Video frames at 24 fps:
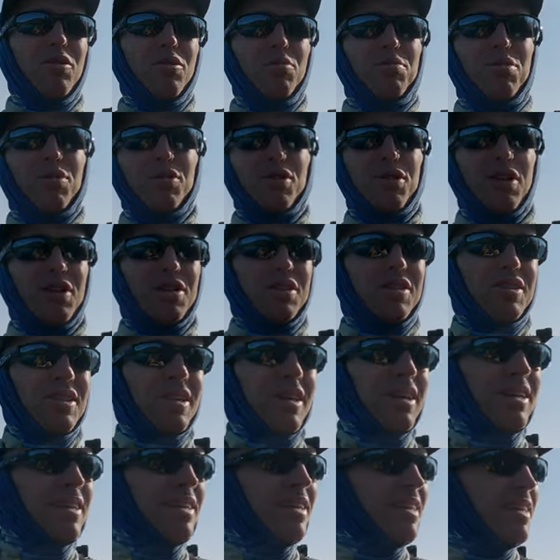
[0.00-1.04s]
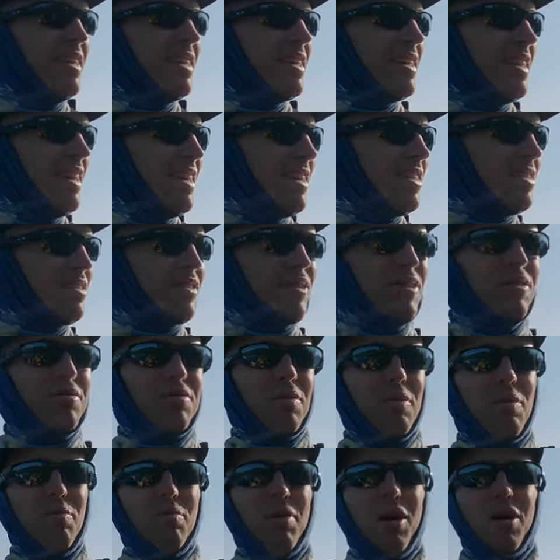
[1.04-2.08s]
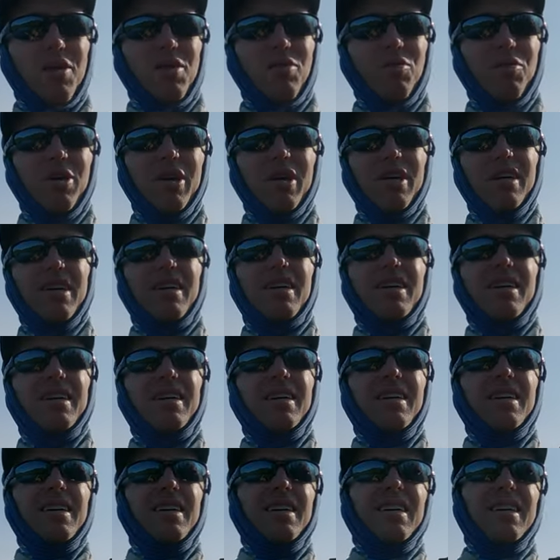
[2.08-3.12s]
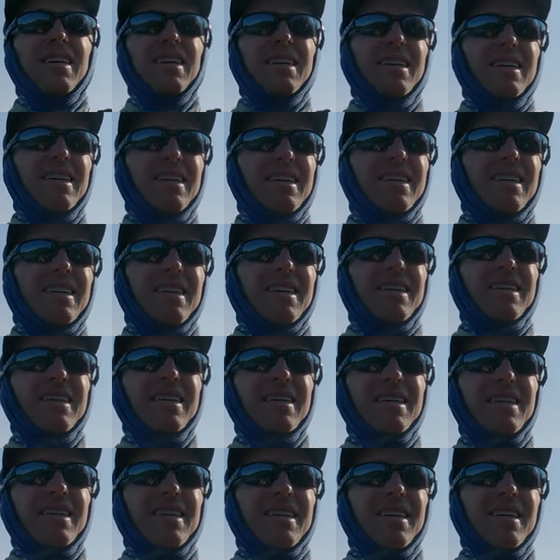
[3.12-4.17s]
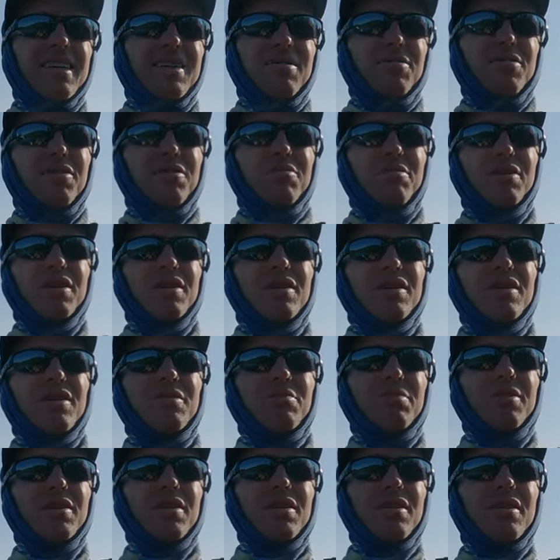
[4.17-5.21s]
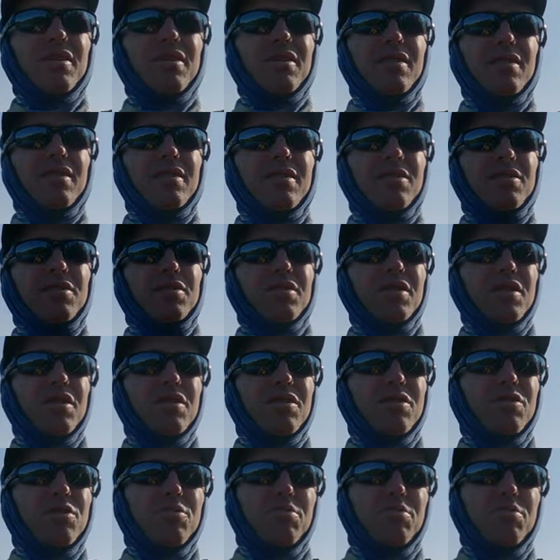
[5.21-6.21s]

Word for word: yellow portage sign that you can see from a mile away. I think that will be it up there. Looks like an